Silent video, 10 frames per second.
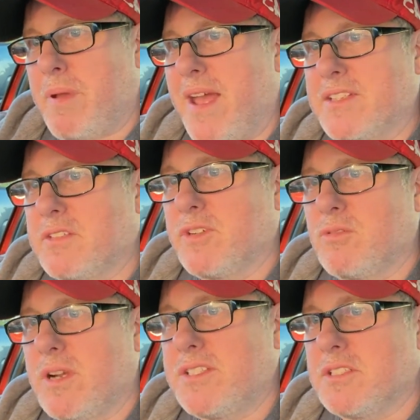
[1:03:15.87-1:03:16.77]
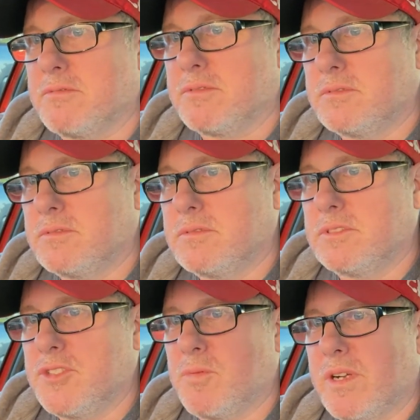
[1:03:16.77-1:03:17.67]
passive aggressive
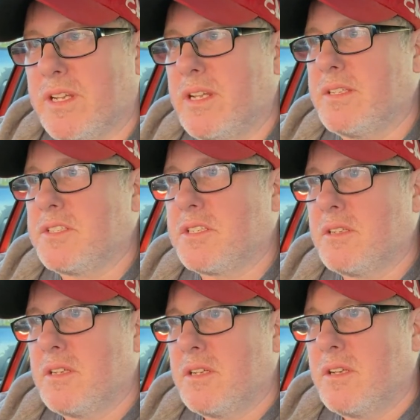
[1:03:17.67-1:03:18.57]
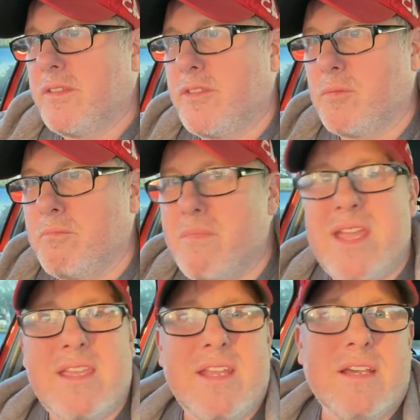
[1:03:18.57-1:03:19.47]
is what it is. They're
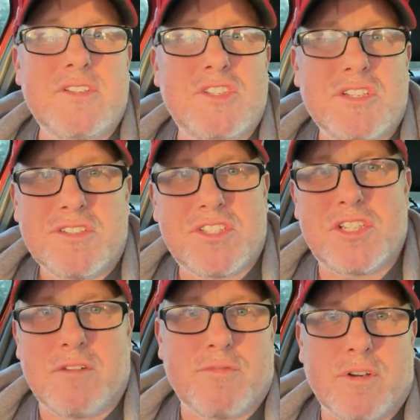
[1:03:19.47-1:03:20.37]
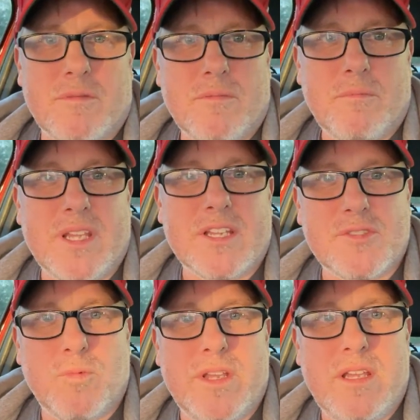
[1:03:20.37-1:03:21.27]
making us suffer
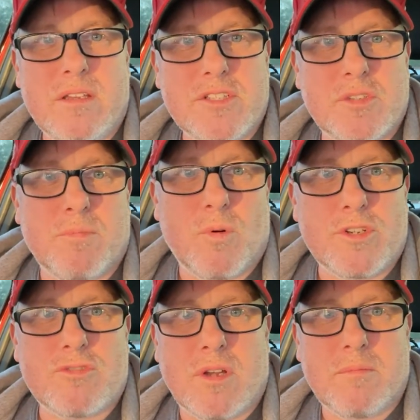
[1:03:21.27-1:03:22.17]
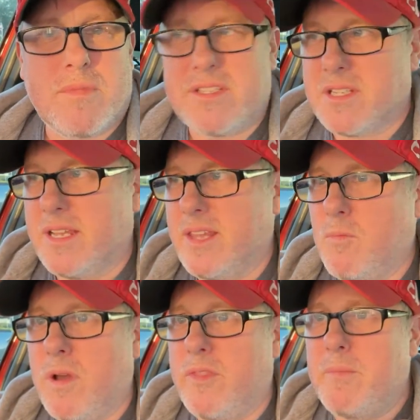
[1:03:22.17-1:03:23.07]
because we support Trump.
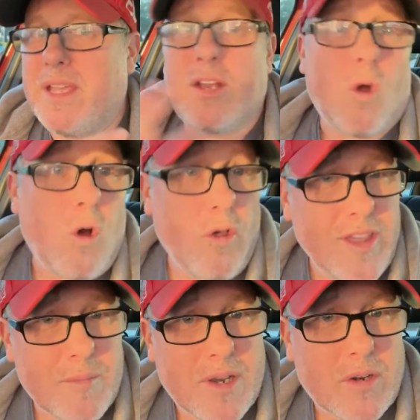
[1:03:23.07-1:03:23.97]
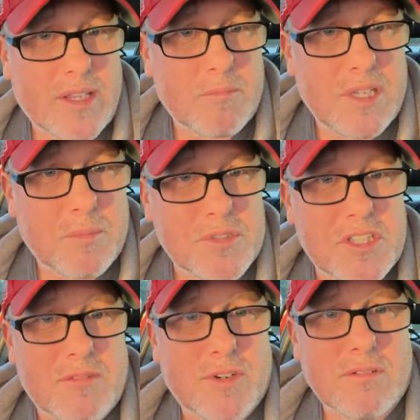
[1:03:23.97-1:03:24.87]
They're making all the American people
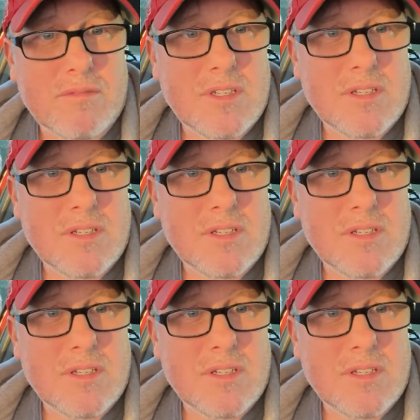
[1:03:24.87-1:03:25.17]
suffer,